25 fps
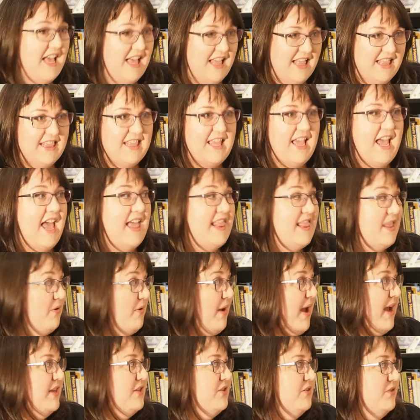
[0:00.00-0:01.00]
And they'll
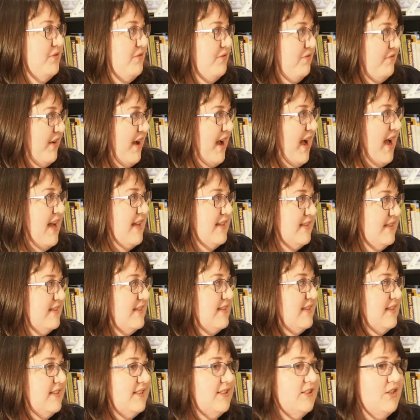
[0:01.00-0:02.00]
act on it
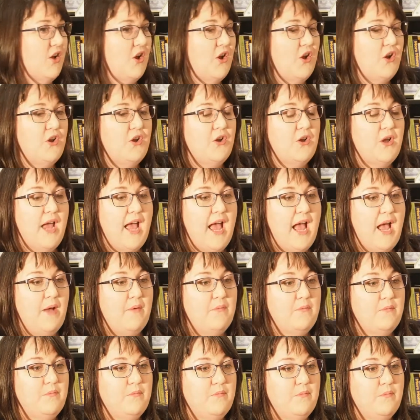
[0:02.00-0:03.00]
fast. So
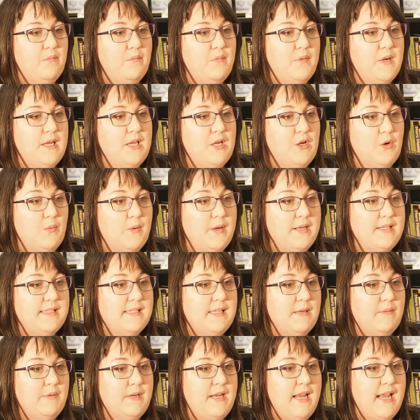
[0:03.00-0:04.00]
when
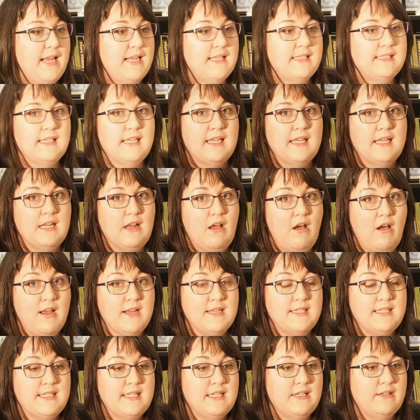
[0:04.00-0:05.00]
someone has an
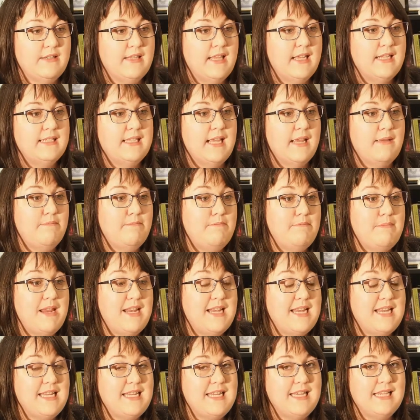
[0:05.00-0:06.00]
idea and they take
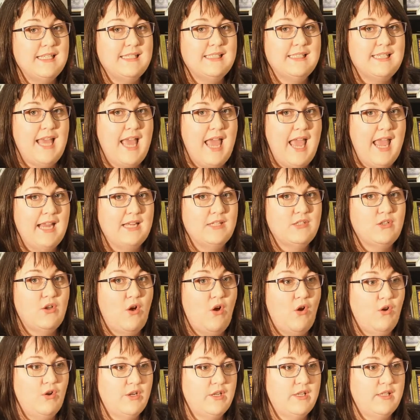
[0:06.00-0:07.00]
many years to act
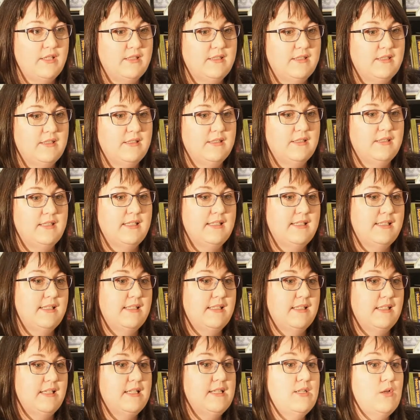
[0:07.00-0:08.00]
on it,
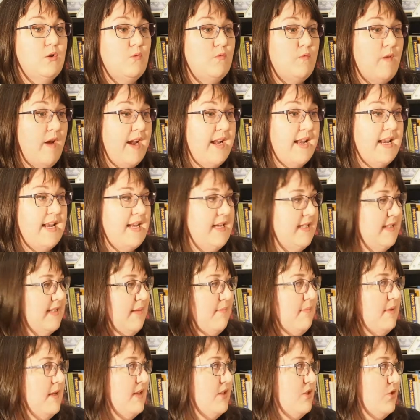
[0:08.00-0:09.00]
this is already
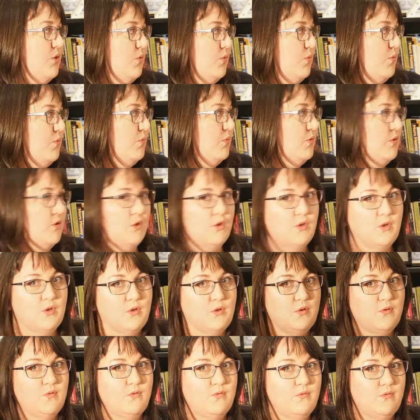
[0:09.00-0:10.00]
something
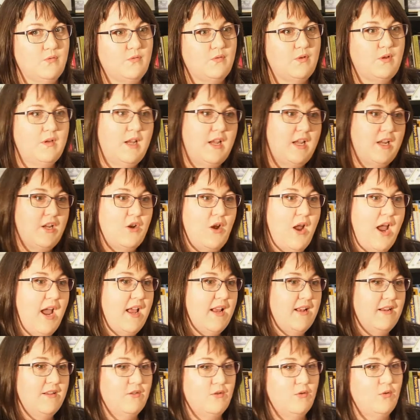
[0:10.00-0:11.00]
to
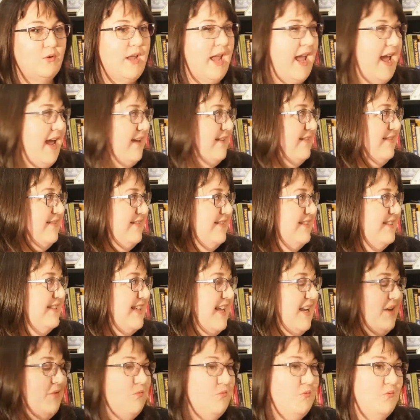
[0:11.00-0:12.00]
look at and
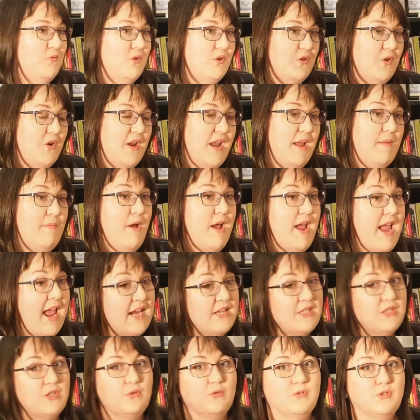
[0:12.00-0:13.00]
say, am I
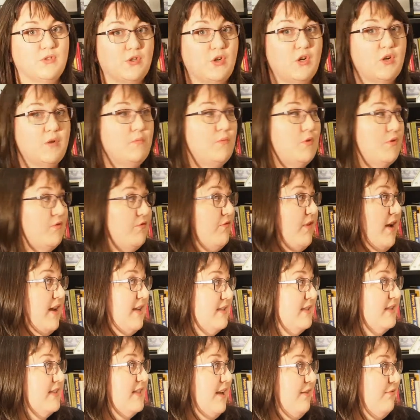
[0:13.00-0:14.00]
actually also going to move
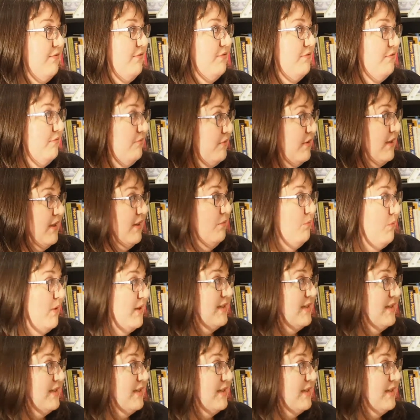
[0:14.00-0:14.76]
fast enough once I